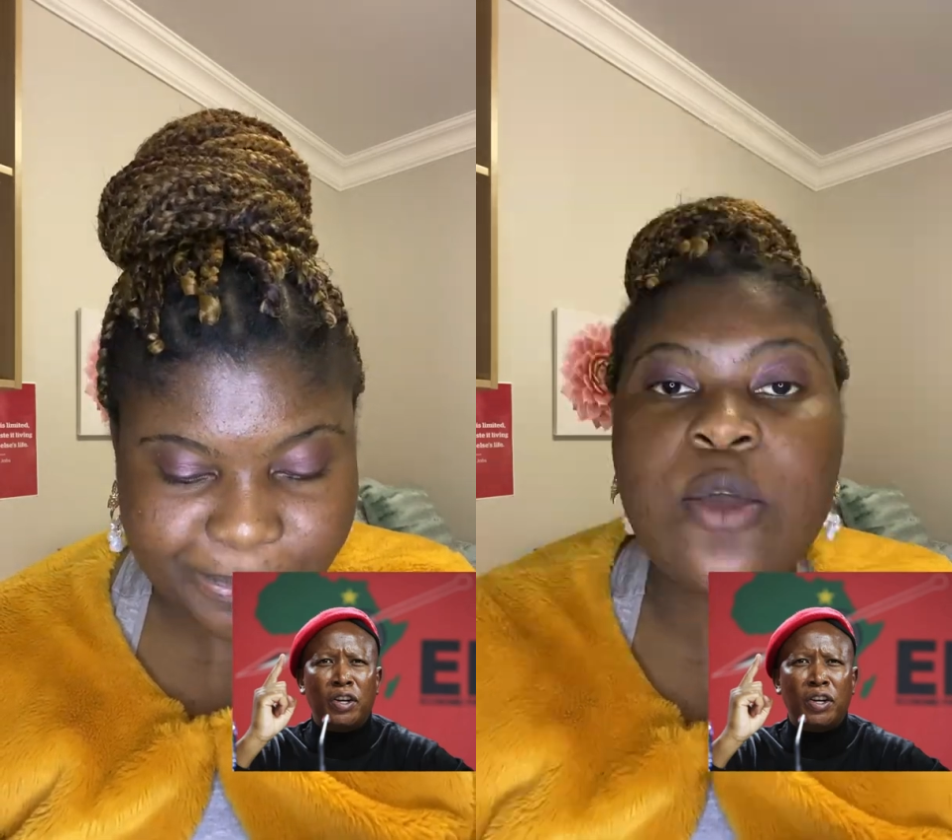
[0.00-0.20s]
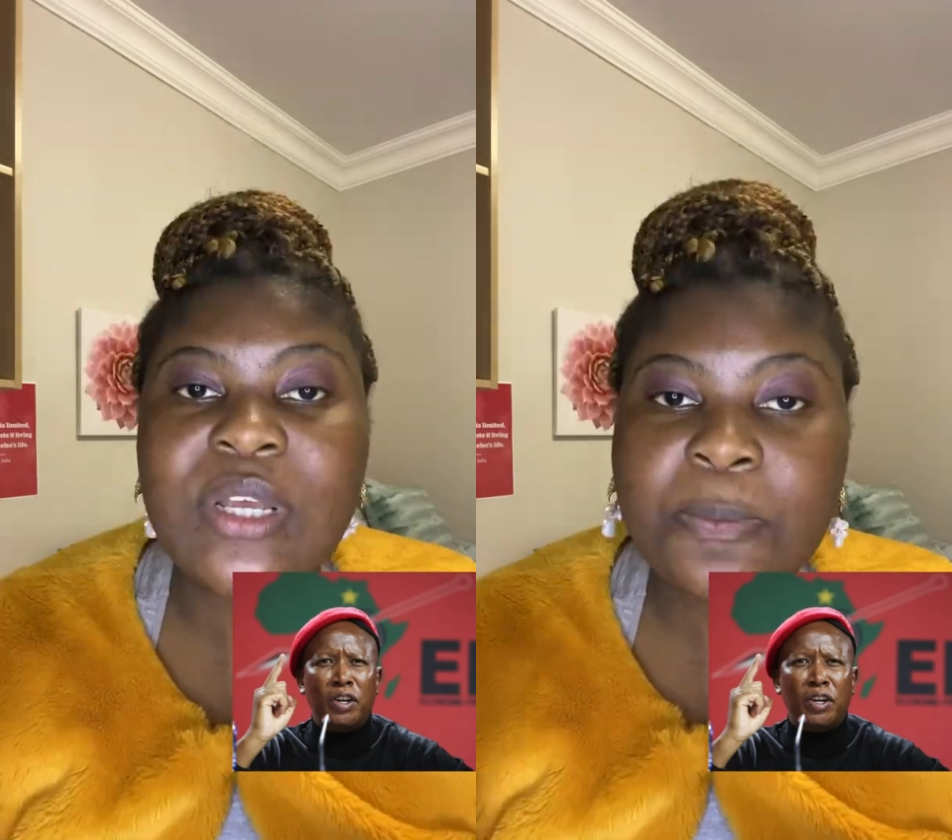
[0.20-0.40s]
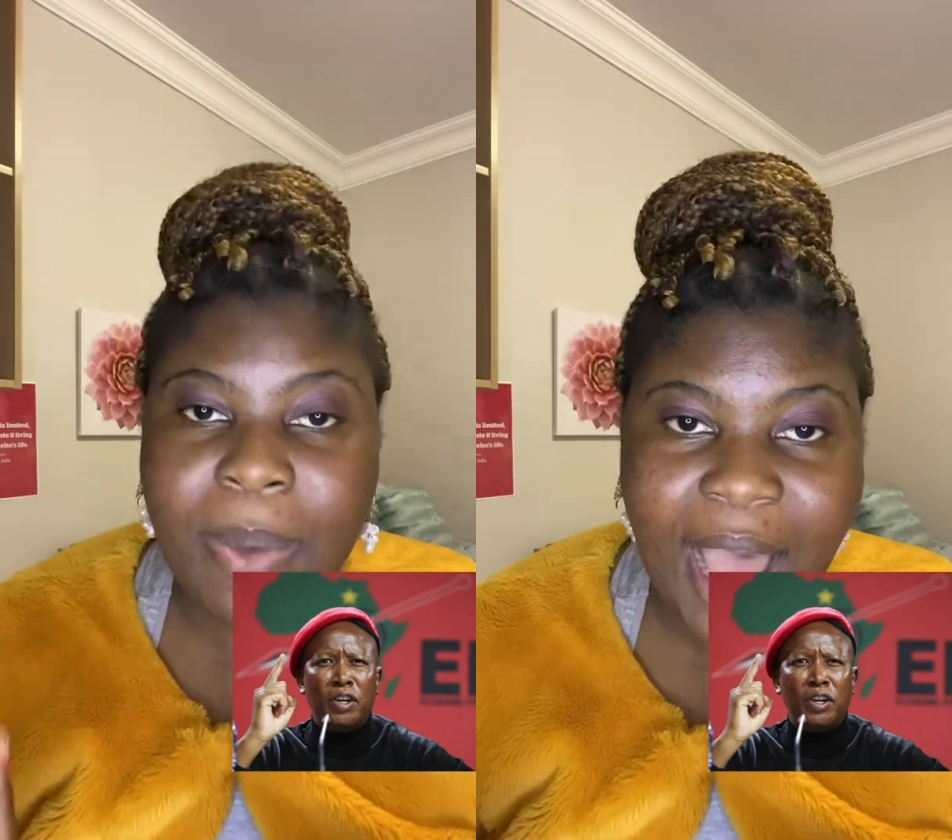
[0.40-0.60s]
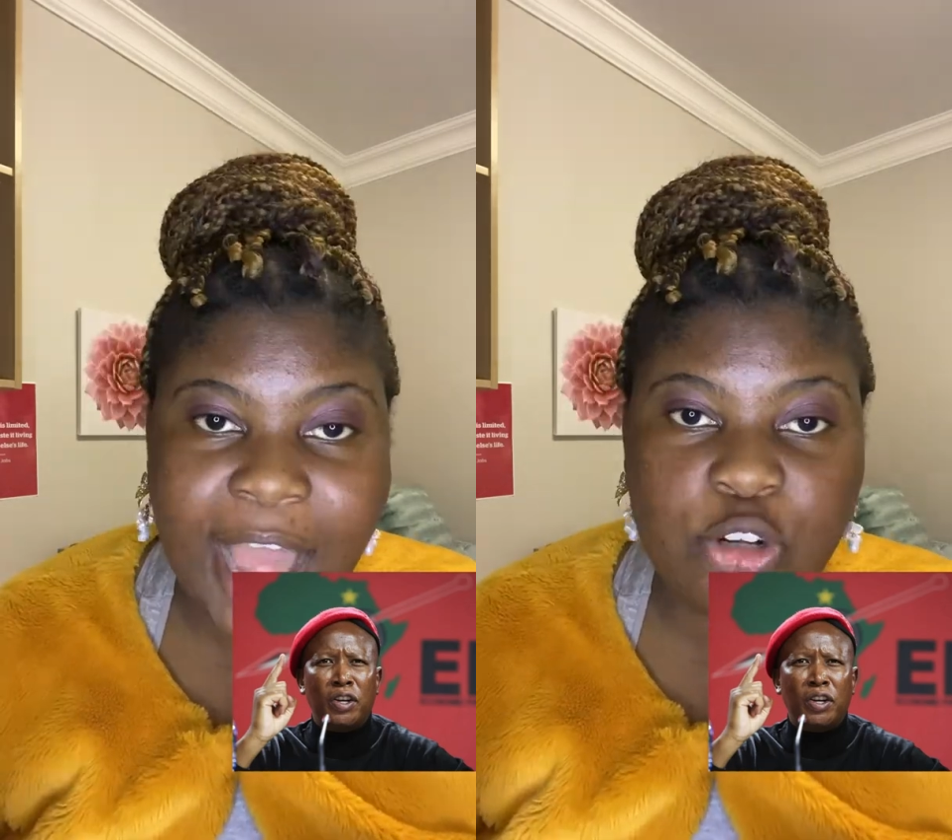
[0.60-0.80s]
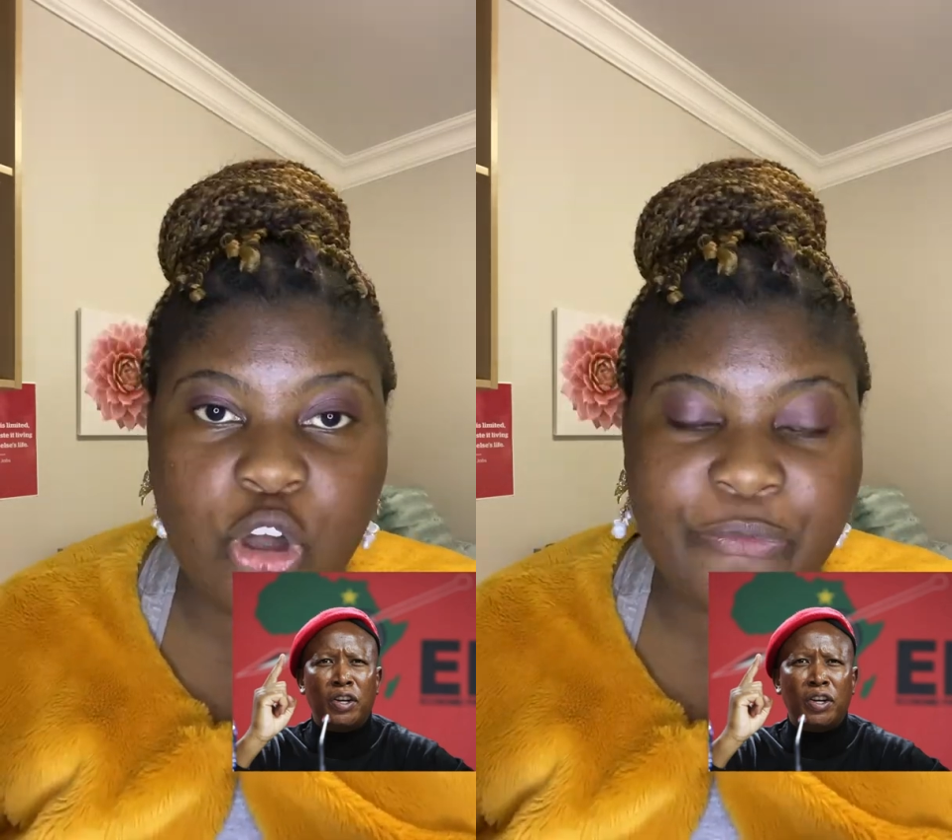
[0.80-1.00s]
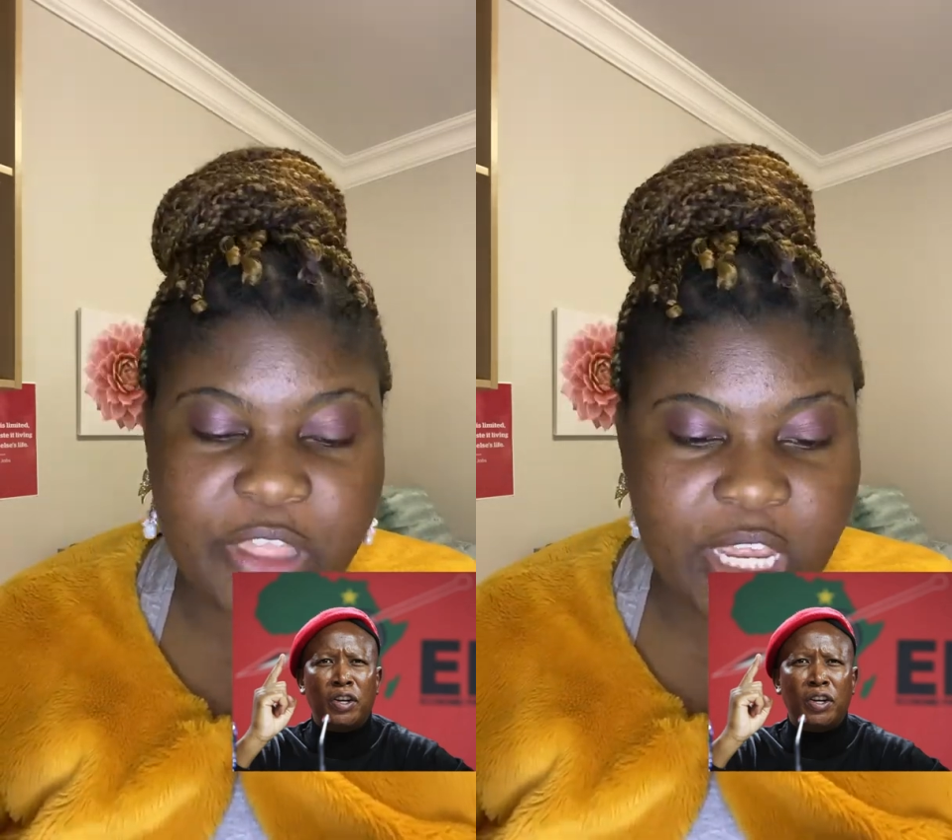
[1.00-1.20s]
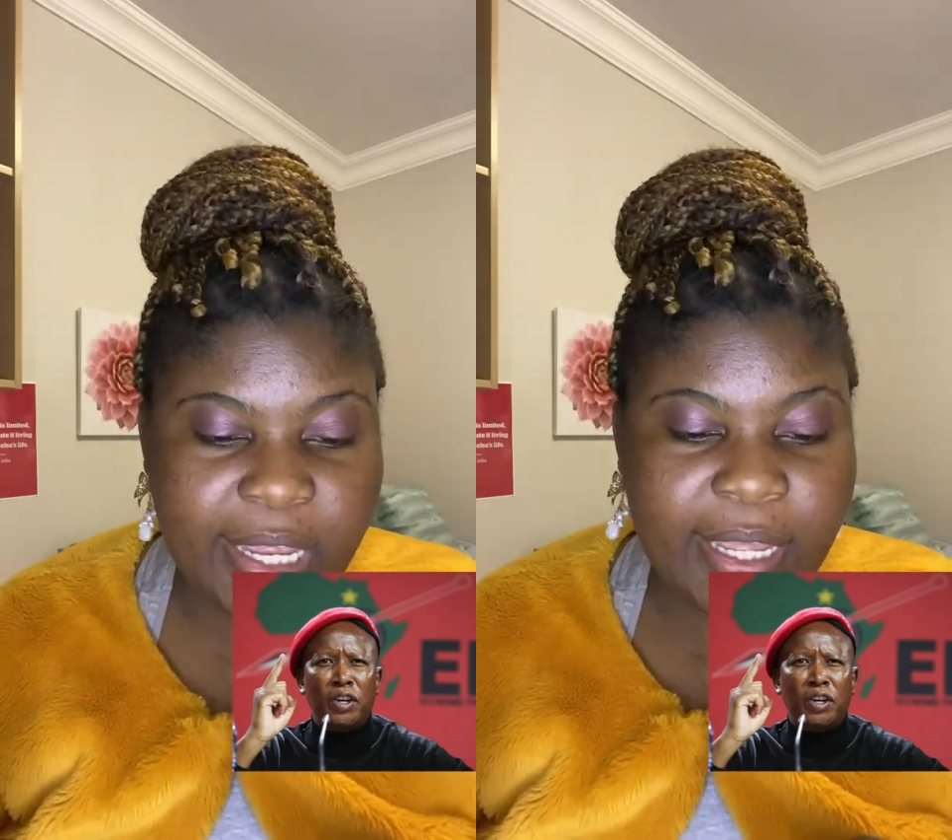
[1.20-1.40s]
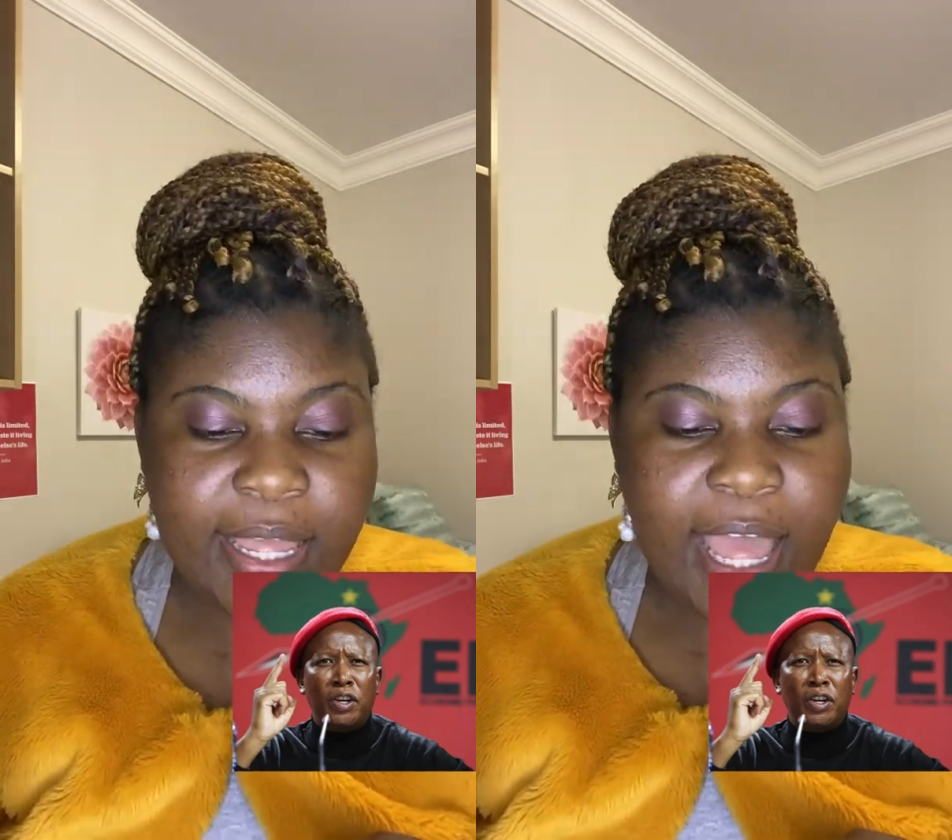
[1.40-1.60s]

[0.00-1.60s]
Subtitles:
He was part of the